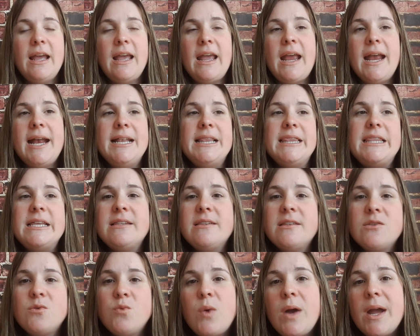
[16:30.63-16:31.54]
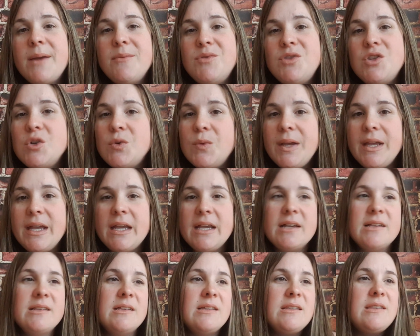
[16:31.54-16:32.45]
And this is why I'm doing it
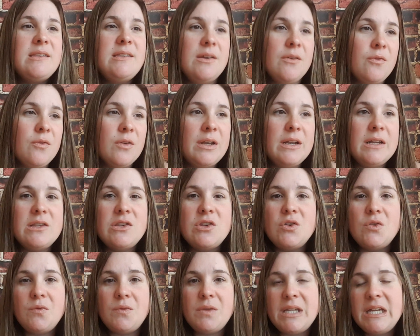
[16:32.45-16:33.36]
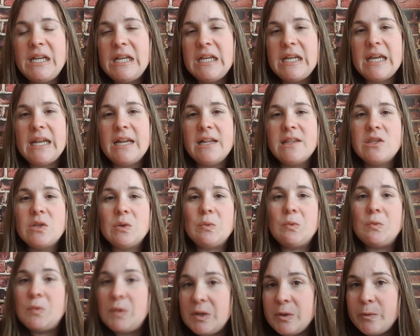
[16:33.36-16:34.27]
because it's different, it's unique, and it's a
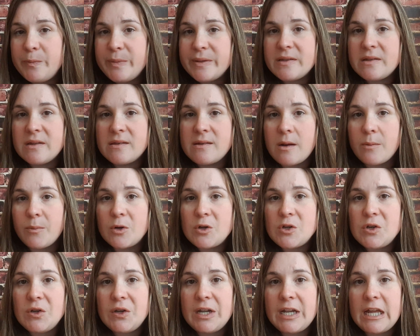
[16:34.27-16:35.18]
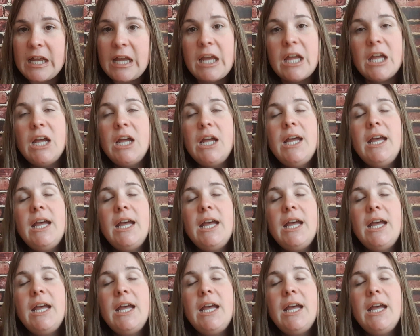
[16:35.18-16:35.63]
real business opportunity.